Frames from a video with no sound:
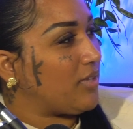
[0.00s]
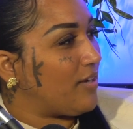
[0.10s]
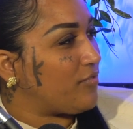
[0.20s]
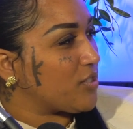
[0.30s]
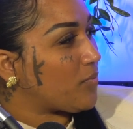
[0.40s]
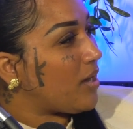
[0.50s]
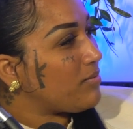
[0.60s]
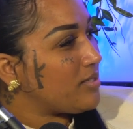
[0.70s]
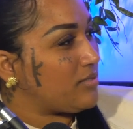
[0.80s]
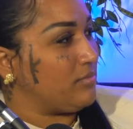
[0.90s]
life, there's
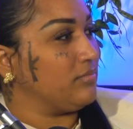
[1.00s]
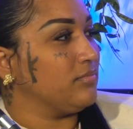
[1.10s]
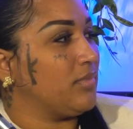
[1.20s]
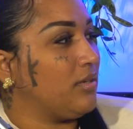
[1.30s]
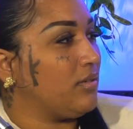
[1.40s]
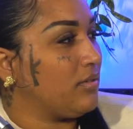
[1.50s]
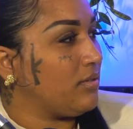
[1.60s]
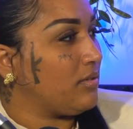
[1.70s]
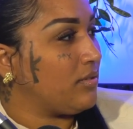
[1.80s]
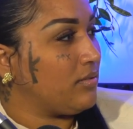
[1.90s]
probably some
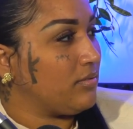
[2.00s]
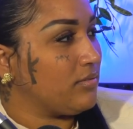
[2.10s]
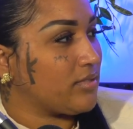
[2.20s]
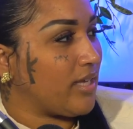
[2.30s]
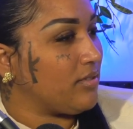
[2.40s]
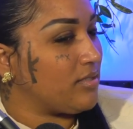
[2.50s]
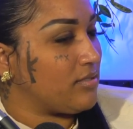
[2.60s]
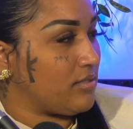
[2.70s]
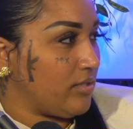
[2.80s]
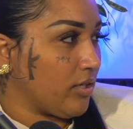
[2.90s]

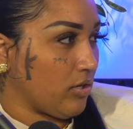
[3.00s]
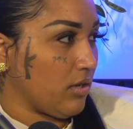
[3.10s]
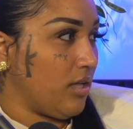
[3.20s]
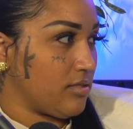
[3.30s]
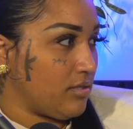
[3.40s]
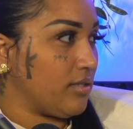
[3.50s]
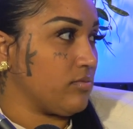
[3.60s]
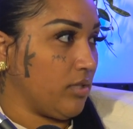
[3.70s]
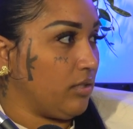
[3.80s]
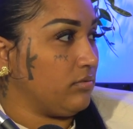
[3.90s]
skeletons in their closet
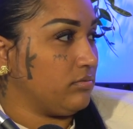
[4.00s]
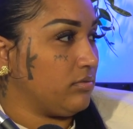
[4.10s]
as well.